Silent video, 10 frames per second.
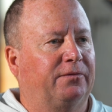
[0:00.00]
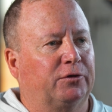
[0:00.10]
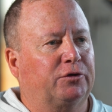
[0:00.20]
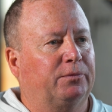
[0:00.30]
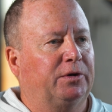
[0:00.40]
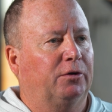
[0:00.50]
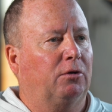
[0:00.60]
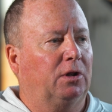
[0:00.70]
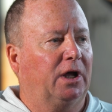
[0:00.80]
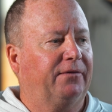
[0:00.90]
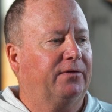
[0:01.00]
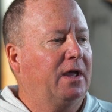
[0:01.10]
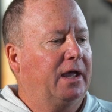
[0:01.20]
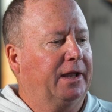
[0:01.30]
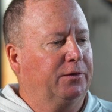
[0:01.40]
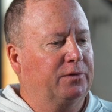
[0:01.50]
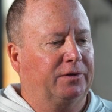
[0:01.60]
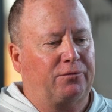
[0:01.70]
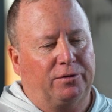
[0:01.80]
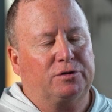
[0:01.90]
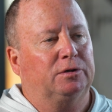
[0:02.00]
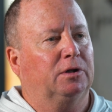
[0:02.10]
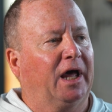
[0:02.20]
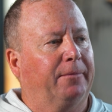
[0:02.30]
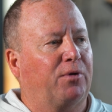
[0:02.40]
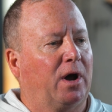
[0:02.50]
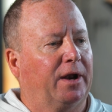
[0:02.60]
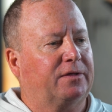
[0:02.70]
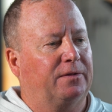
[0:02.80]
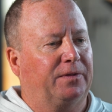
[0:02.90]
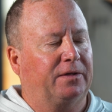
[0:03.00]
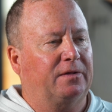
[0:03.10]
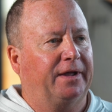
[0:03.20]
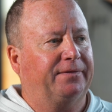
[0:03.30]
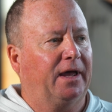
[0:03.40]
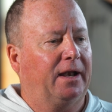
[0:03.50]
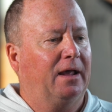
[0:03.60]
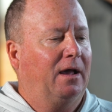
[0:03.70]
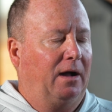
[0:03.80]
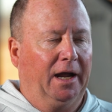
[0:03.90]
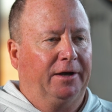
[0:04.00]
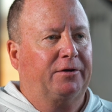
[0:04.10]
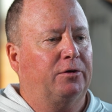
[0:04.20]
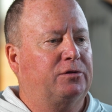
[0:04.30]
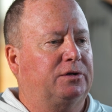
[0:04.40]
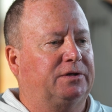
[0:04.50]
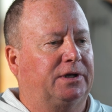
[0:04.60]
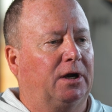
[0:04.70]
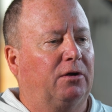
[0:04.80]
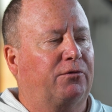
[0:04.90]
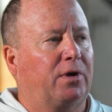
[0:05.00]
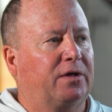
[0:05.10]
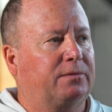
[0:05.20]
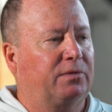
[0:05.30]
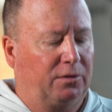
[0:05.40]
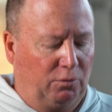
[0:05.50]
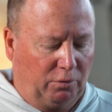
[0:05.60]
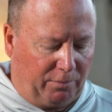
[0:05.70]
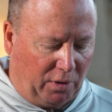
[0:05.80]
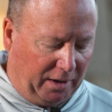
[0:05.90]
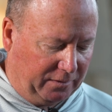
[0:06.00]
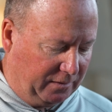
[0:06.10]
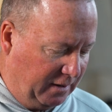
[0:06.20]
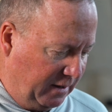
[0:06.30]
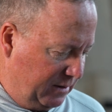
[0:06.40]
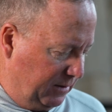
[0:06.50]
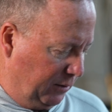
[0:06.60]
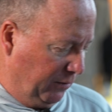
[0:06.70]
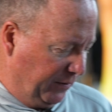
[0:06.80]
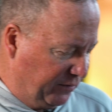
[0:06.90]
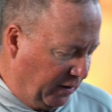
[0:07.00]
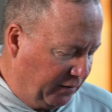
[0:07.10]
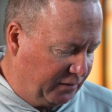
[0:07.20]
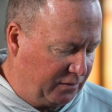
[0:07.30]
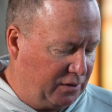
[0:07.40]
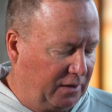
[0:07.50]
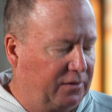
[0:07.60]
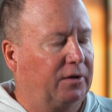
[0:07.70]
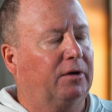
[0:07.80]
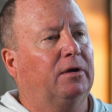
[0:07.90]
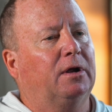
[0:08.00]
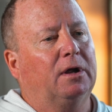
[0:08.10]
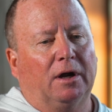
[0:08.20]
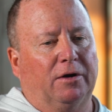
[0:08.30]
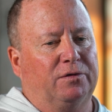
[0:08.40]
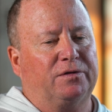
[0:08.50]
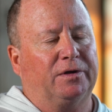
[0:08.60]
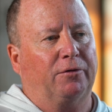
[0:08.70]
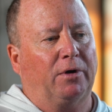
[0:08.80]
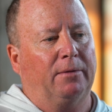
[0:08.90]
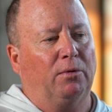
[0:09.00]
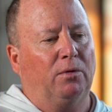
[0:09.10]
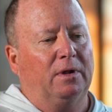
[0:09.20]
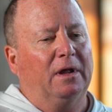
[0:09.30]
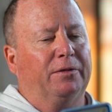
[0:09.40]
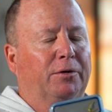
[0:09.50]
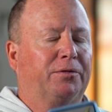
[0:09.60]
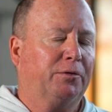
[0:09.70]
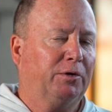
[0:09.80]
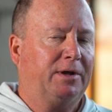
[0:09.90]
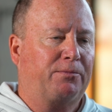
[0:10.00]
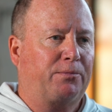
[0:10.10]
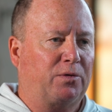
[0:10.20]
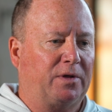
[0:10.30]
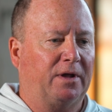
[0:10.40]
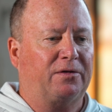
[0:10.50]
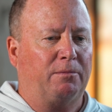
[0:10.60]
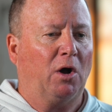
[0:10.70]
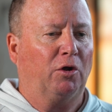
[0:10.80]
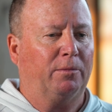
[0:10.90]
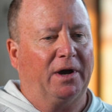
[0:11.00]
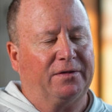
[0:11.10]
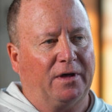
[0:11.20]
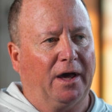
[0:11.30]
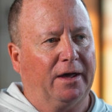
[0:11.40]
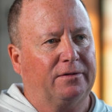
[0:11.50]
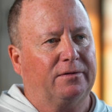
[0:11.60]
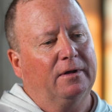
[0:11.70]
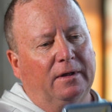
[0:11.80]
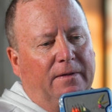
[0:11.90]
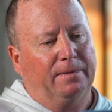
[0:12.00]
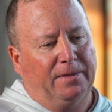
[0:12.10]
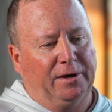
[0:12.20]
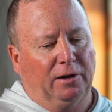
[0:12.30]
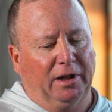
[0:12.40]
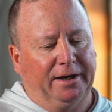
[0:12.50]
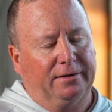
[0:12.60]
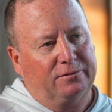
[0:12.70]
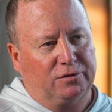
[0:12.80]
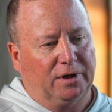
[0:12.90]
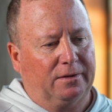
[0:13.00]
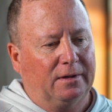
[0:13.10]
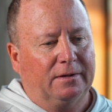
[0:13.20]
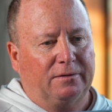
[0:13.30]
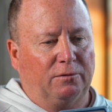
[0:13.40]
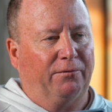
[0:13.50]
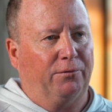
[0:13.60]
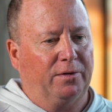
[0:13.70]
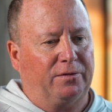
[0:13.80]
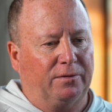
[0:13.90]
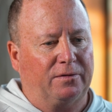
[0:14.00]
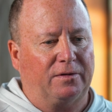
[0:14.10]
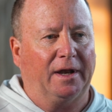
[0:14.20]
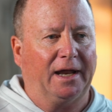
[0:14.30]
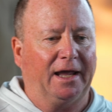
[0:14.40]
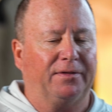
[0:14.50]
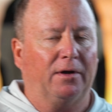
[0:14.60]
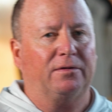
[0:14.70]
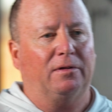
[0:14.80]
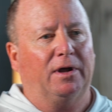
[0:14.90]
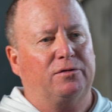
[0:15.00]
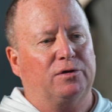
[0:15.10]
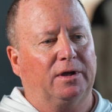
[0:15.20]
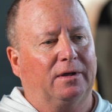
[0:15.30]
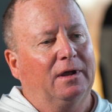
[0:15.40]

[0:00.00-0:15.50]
fisherman your whole life and using traditional lead products and things like that. I encourage you to get out and try some of the newer products. These tungsten jigs here are just incredible. They're 30% smaller by size than a lead jig. So for instance, an 1/8 ounce lead jig,